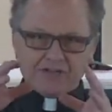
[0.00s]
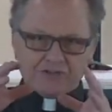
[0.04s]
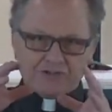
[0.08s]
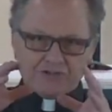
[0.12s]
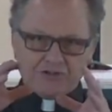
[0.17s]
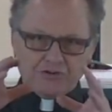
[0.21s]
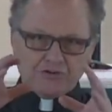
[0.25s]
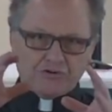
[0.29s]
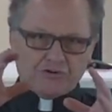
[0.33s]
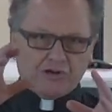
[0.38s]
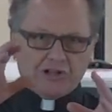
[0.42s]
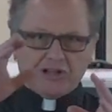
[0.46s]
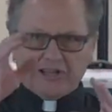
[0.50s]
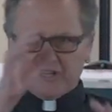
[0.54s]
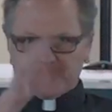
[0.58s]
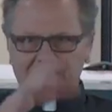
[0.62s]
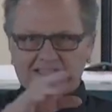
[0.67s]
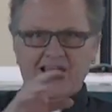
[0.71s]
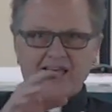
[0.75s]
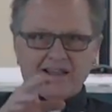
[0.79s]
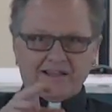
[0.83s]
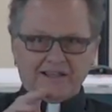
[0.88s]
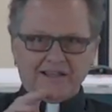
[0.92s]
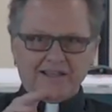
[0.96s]
to click
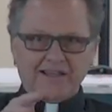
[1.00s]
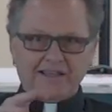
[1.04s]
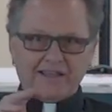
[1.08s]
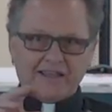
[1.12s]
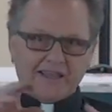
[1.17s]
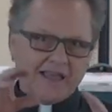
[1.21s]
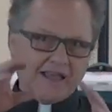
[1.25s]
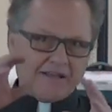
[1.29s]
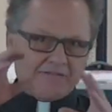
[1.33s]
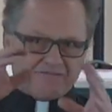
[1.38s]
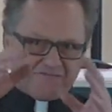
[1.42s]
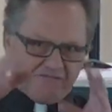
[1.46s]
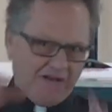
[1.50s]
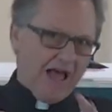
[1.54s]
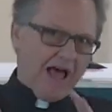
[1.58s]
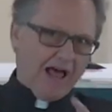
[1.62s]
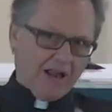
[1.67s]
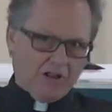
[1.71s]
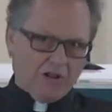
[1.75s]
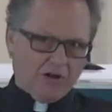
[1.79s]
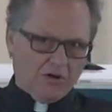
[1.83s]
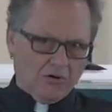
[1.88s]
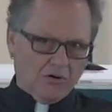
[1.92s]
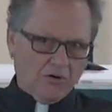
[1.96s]
that link and
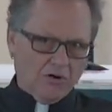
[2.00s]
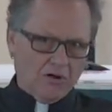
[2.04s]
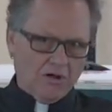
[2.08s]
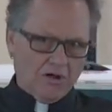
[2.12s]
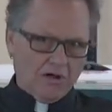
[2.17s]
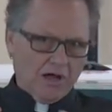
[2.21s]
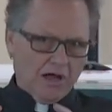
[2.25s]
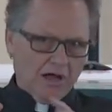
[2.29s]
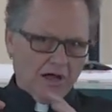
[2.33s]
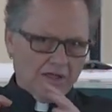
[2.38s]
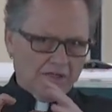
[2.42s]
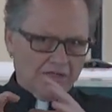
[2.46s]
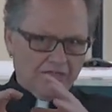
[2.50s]
follow uh,